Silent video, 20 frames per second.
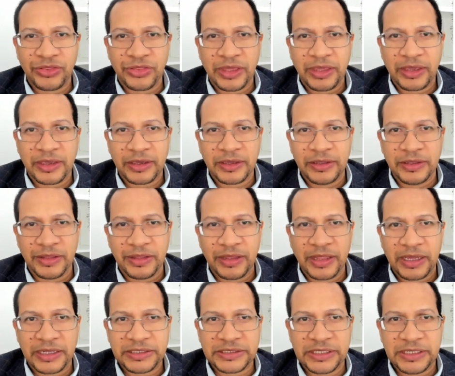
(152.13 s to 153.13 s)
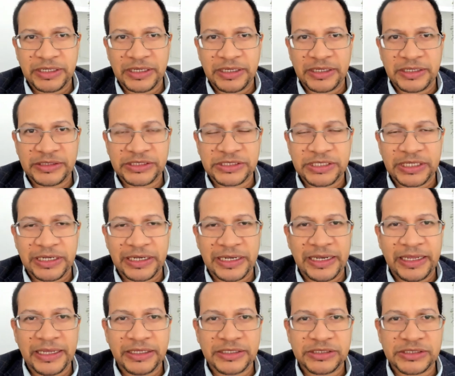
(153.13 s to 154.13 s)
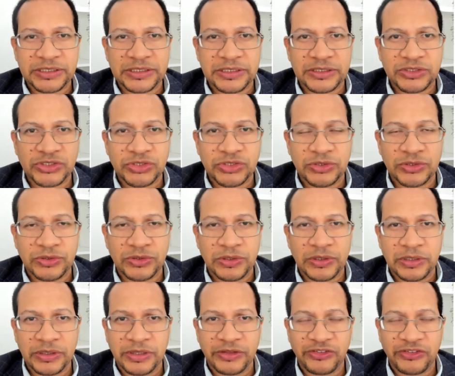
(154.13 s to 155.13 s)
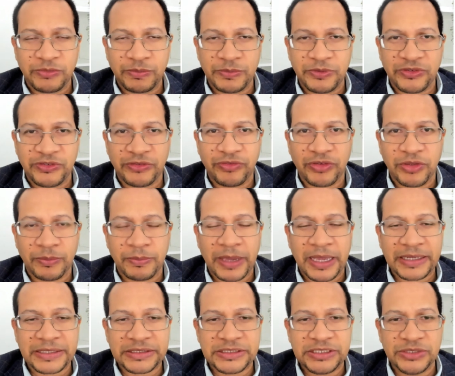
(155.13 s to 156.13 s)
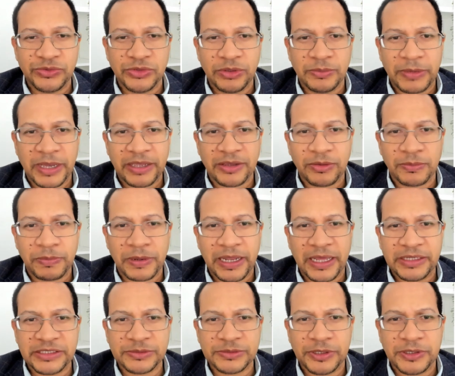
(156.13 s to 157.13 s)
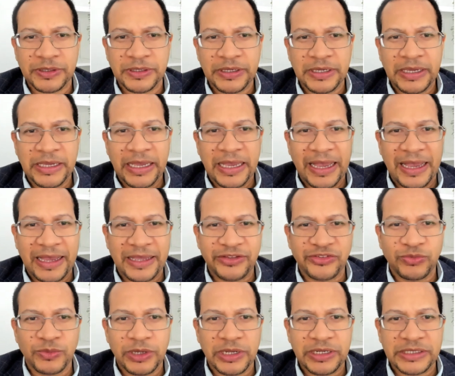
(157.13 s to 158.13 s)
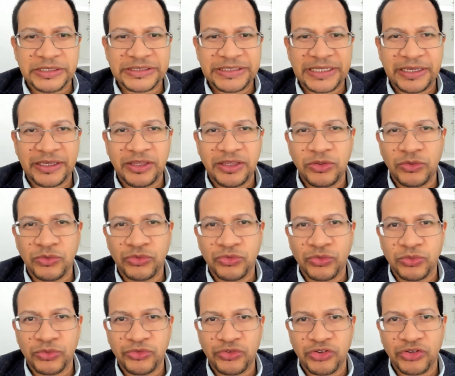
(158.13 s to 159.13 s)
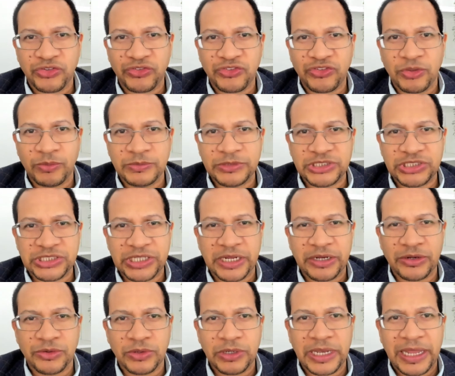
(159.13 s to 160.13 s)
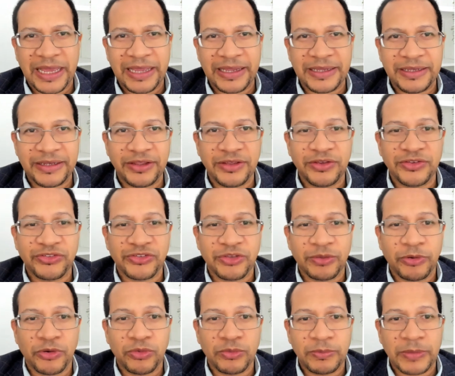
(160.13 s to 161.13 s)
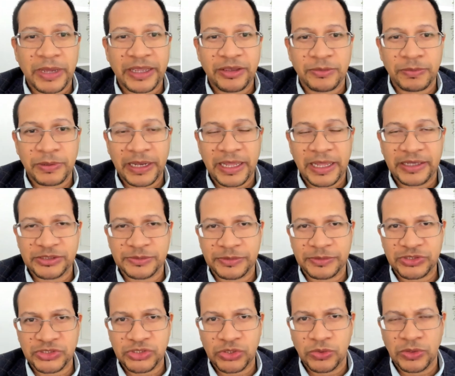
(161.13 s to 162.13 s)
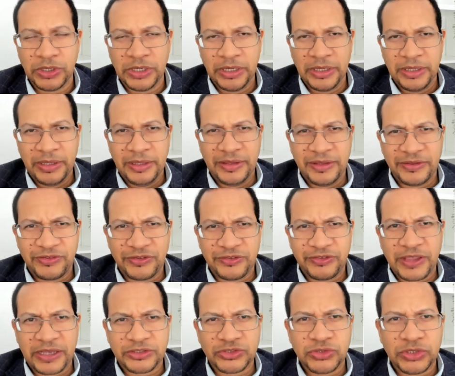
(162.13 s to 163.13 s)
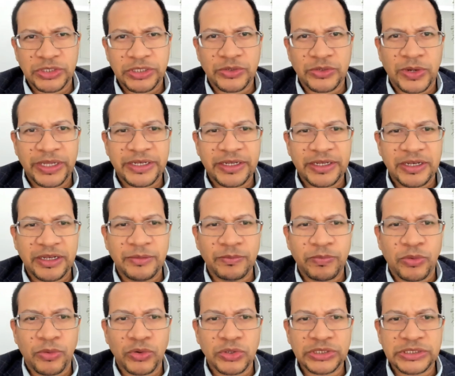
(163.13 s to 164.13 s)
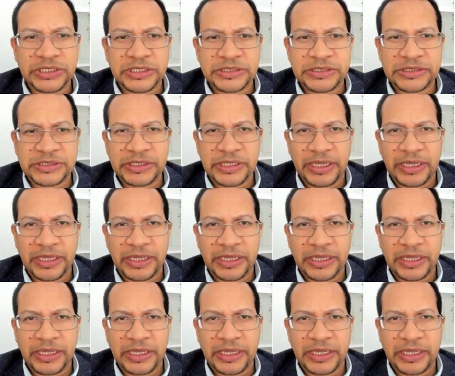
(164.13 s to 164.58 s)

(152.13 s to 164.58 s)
think that it's linked to the specific bacteria, Mycoplasma, as well as taking you through just some general ideas about Mycoplasma. So this is actually quite an important